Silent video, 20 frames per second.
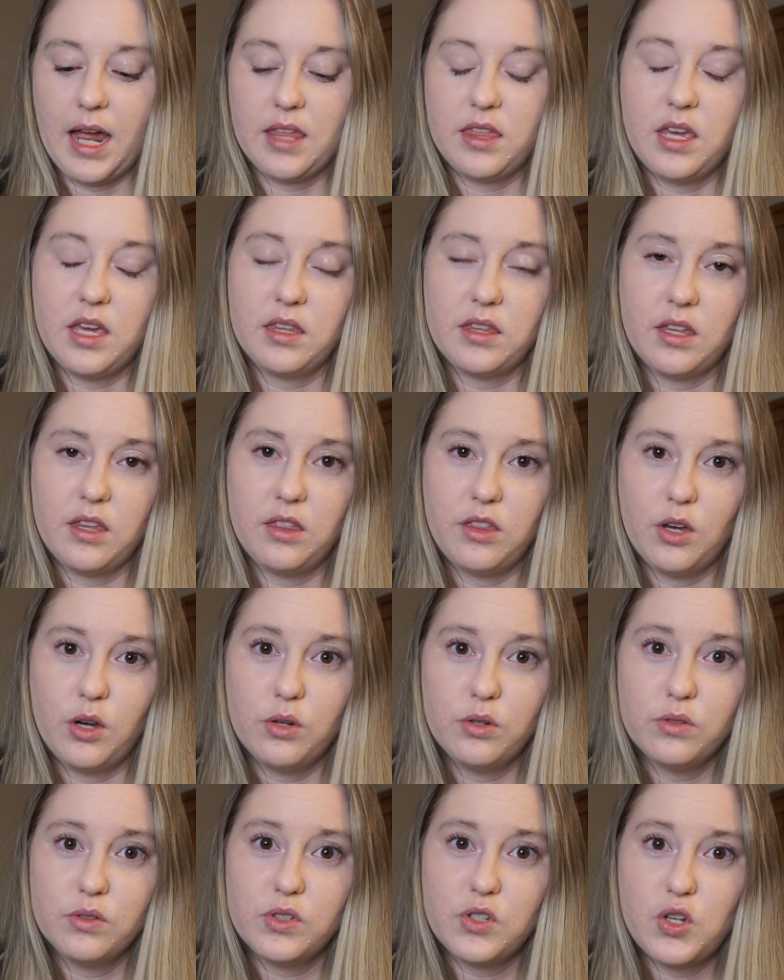think that
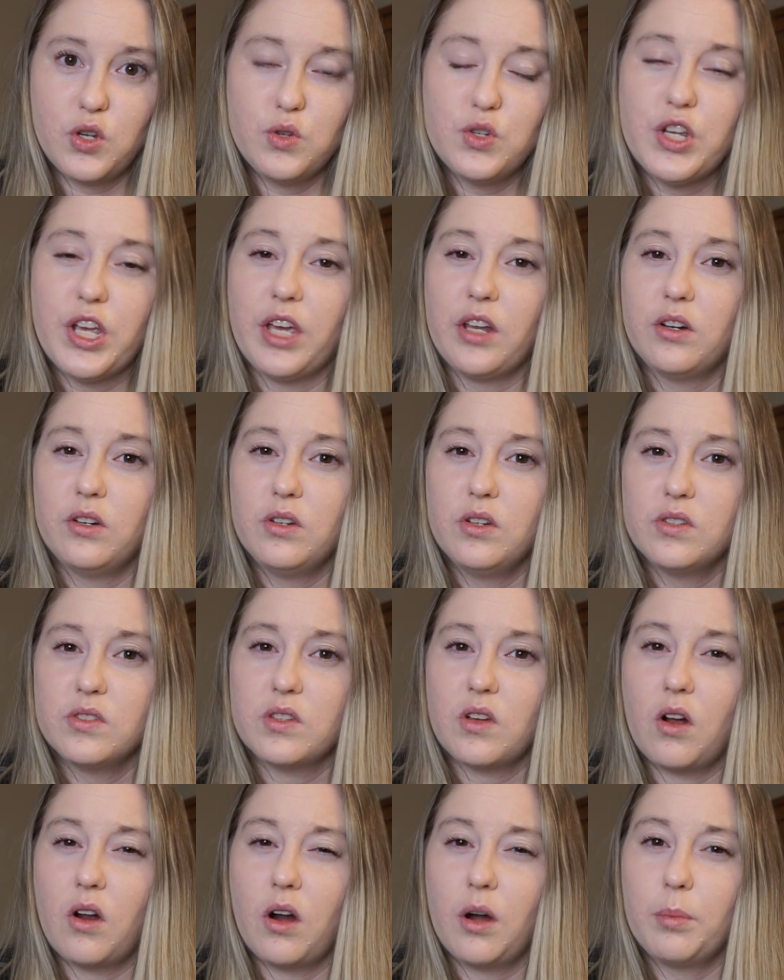those two channels
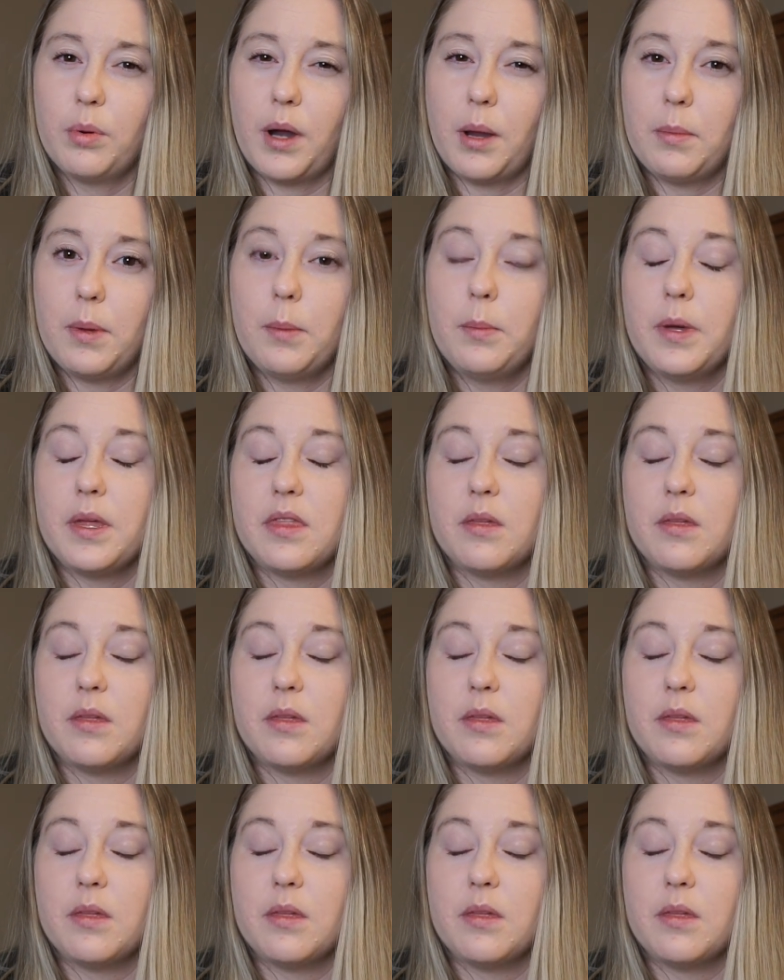are probably